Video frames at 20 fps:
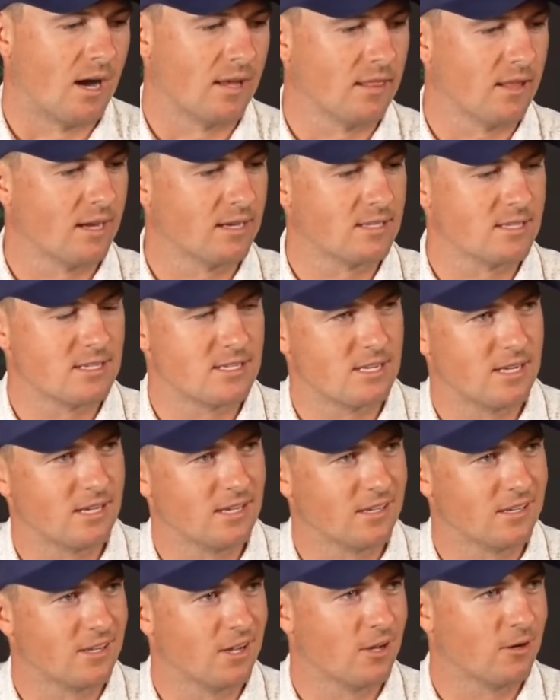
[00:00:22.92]
I'd like to see
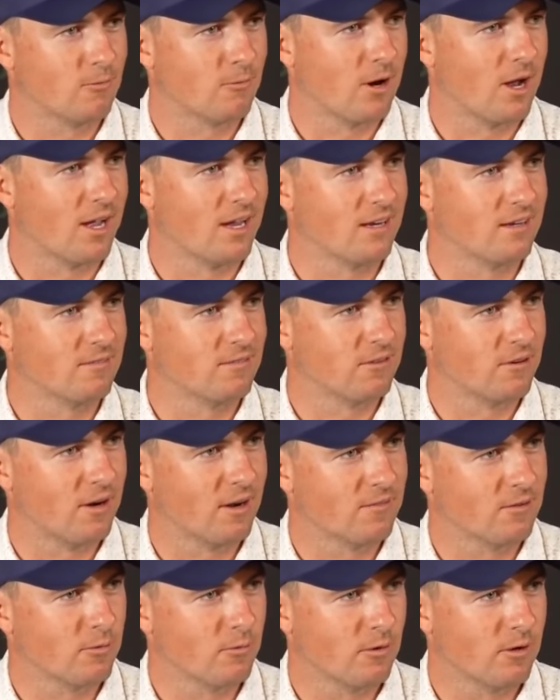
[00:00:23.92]
it done right for
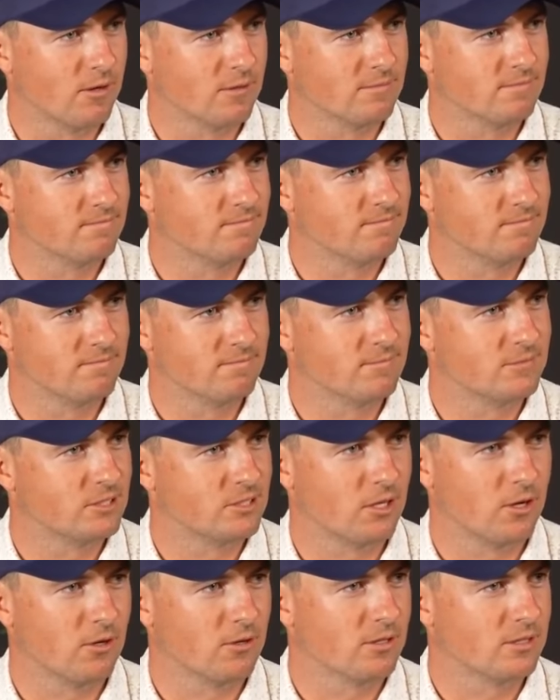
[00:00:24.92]
everyone.
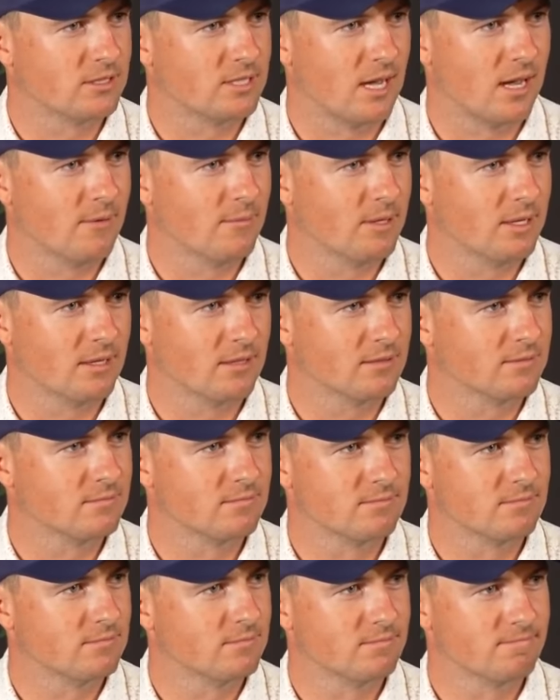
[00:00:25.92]
So the timing
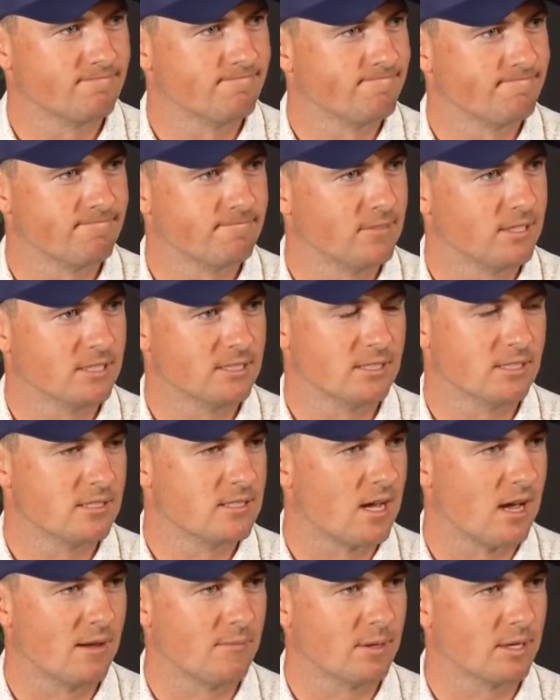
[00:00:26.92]
is the
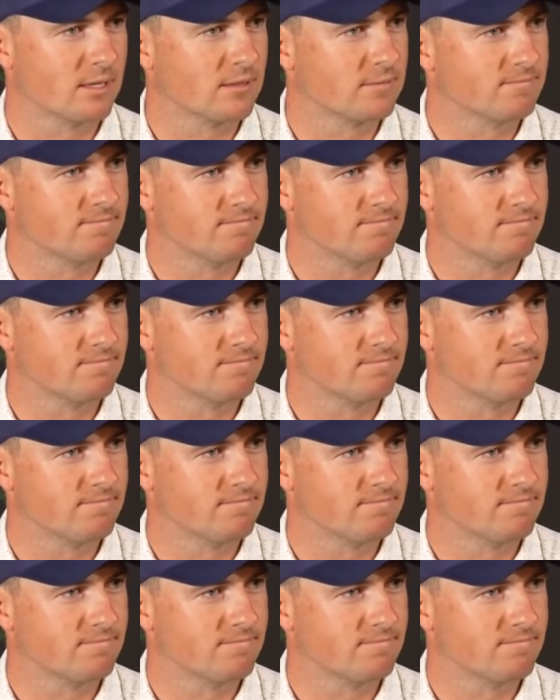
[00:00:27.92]
timing.